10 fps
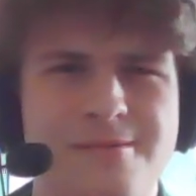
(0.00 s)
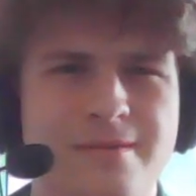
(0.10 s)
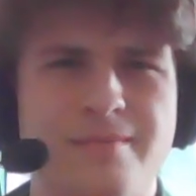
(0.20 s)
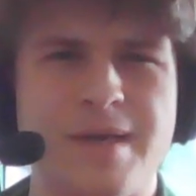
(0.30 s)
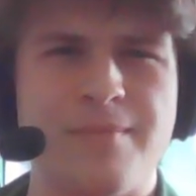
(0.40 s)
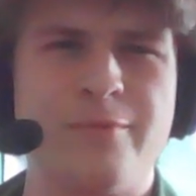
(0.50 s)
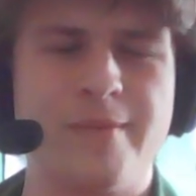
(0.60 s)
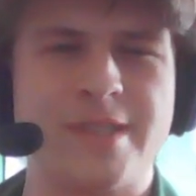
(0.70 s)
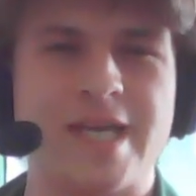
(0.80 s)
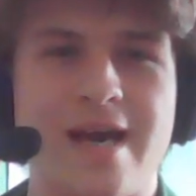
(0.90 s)
It
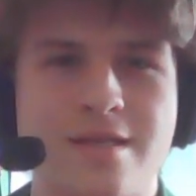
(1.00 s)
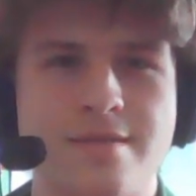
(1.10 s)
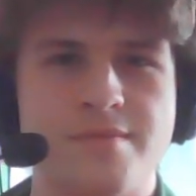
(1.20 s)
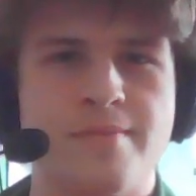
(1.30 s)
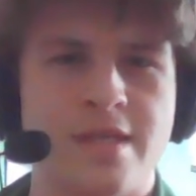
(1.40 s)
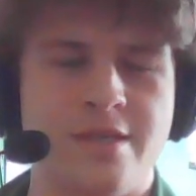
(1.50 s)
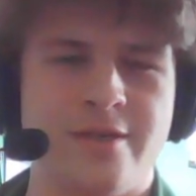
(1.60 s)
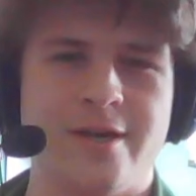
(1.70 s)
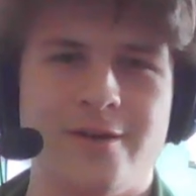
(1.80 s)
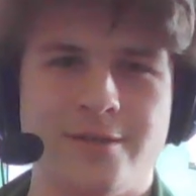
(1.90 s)
pretty much adds some spice to your
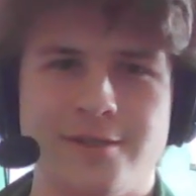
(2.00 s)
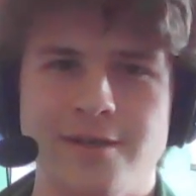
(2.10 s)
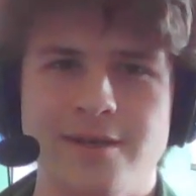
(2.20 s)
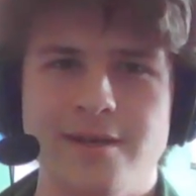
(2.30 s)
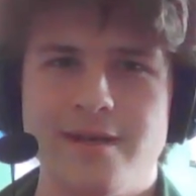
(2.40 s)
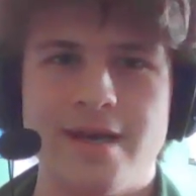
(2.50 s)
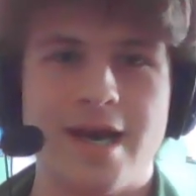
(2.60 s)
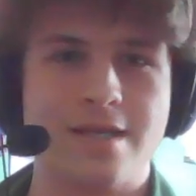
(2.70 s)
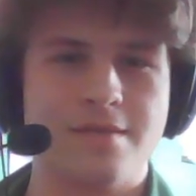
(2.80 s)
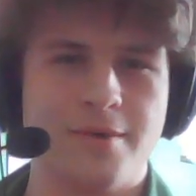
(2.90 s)
character,
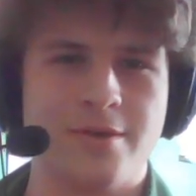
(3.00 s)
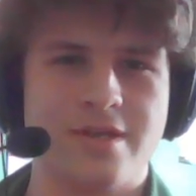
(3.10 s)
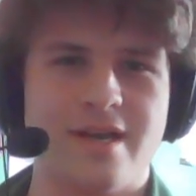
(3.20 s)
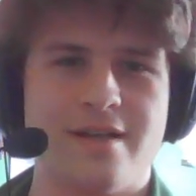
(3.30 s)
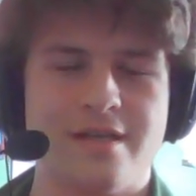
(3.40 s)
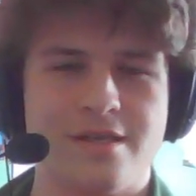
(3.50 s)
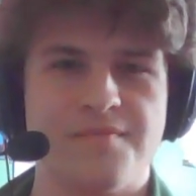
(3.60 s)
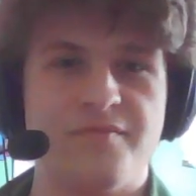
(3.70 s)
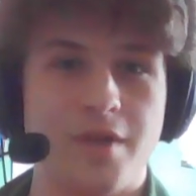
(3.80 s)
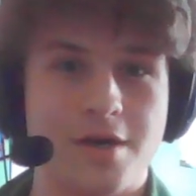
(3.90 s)
adds some personality,
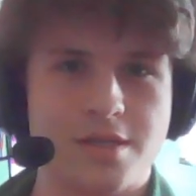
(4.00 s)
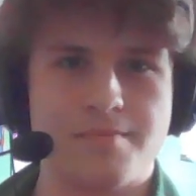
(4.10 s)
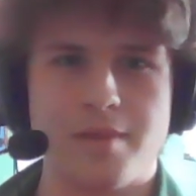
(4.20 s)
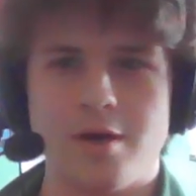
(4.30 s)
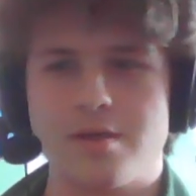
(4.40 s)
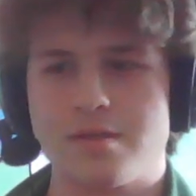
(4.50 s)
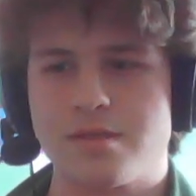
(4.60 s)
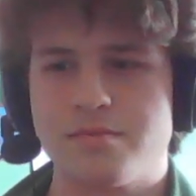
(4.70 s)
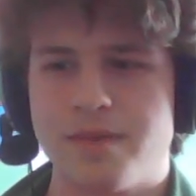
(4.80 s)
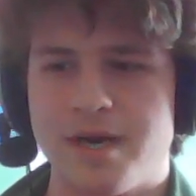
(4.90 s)
some flaws, some
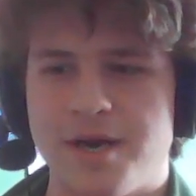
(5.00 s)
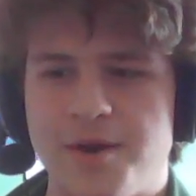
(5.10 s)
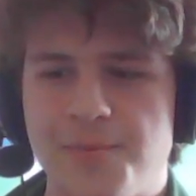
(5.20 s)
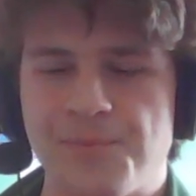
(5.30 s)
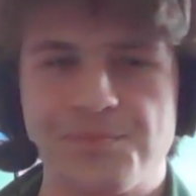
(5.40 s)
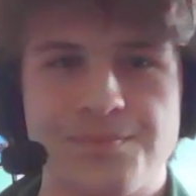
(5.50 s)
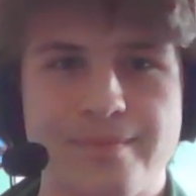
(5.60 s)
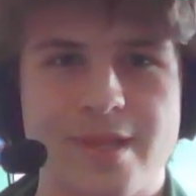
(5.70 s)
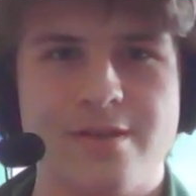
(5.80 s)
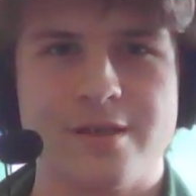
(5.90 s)
bonds.
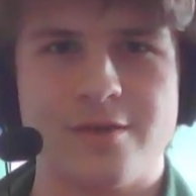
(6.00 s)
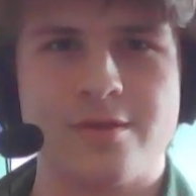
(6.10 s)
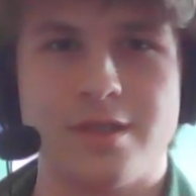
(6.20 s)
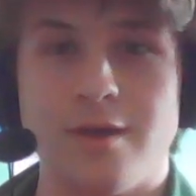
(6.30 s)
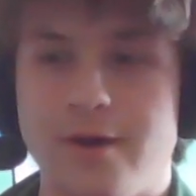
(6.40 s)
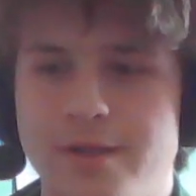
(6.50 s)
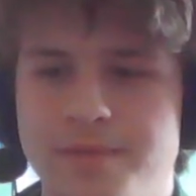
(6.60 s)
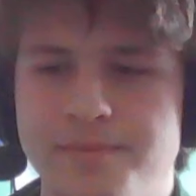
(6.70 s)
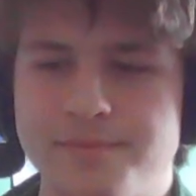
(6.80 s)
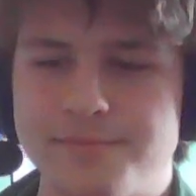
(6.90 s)
There's a lot of
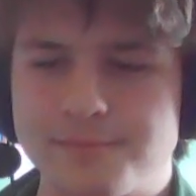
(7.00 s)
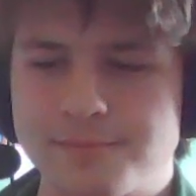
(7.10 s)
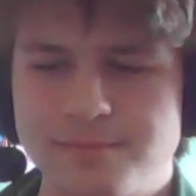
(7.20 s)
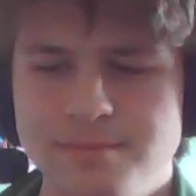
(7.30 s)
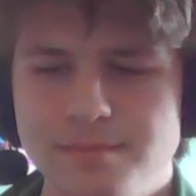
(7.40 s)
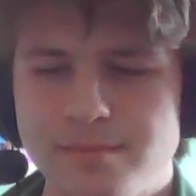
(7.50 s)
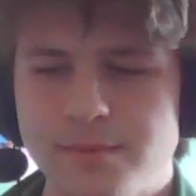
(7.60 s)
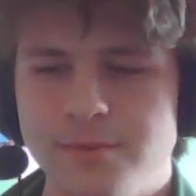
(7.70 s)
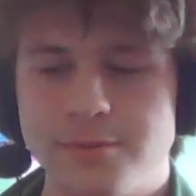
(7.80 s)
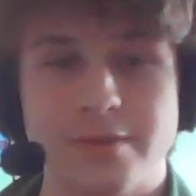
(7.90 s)
them.
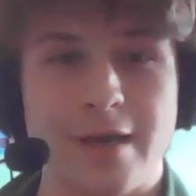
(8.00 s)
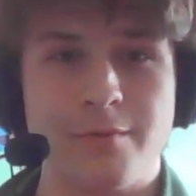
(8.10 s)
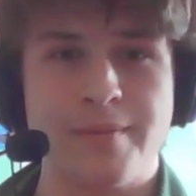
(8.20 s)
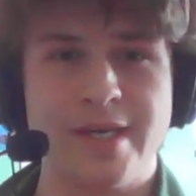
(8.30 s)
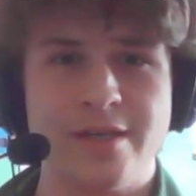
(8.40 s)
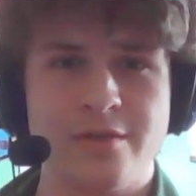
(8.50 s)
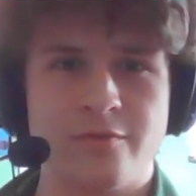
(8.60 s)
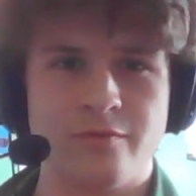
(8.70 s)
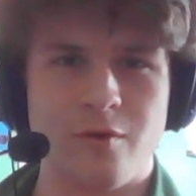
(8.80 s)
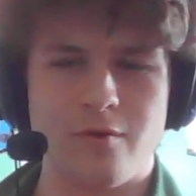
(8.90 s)
So that would be the
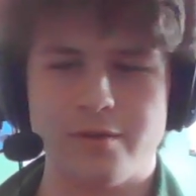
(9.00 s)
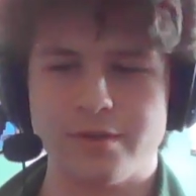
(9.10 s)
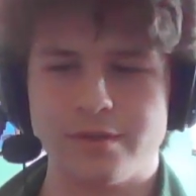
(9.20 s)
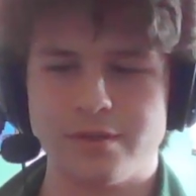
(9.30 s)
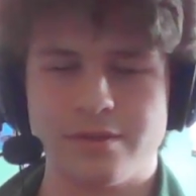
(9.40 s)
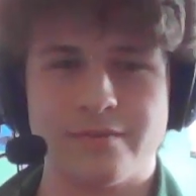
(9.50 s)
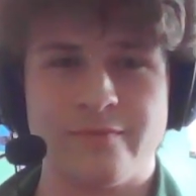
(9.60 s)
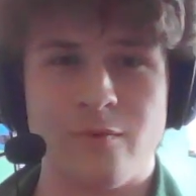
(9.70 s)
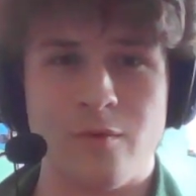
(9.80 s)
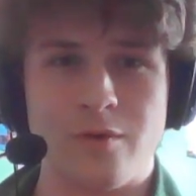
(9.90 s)
roles
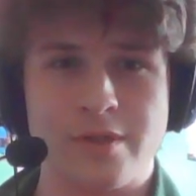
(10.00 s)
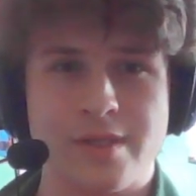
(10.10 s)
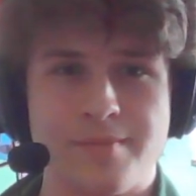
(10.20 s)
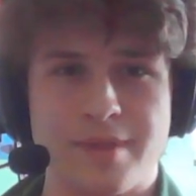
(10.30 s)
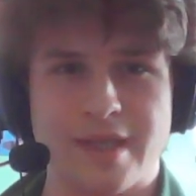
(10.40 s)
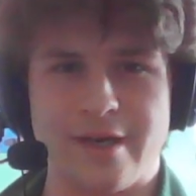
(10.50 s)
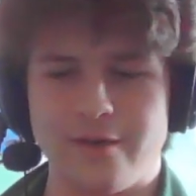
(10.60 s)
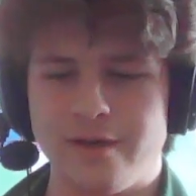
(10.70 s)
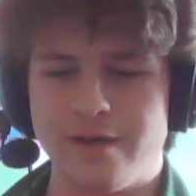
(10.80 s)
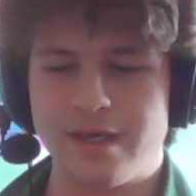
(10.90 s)
for the
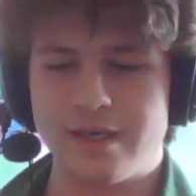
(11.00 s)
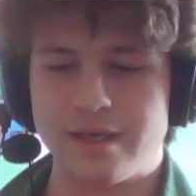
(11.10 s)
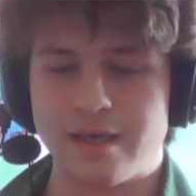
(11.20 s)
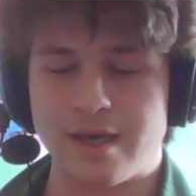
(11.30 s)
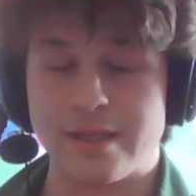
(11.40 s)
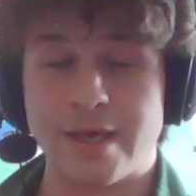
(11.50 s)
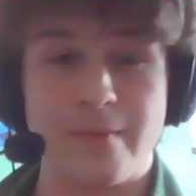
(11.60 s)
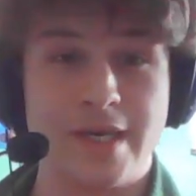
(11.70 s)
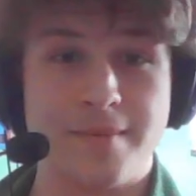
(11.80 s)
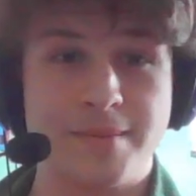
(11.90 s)
player. Then
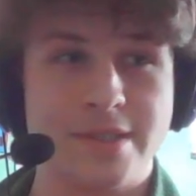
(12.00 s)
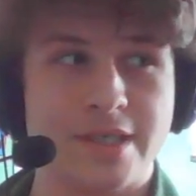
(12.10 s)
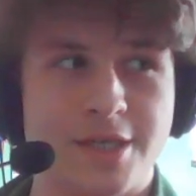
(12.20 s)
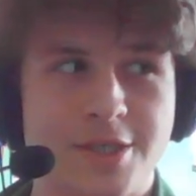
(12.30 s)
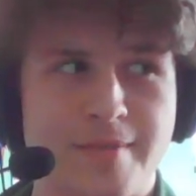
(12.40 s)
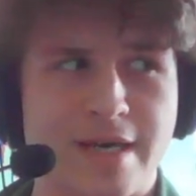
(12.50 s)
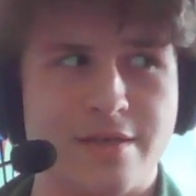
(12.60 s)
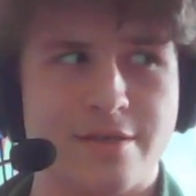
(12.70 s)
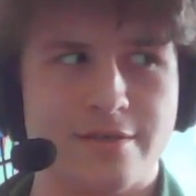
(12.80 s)
we come to the Dungeon Master.